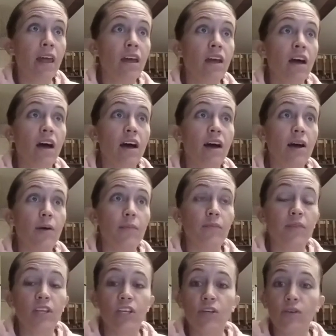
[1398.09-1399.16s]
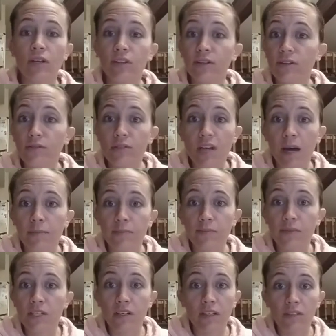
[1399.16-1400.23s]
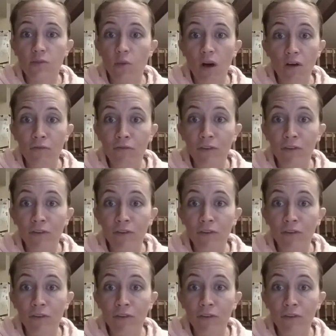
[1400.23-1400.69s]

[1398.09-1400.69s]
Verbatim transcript: Um, you can lose up to 12,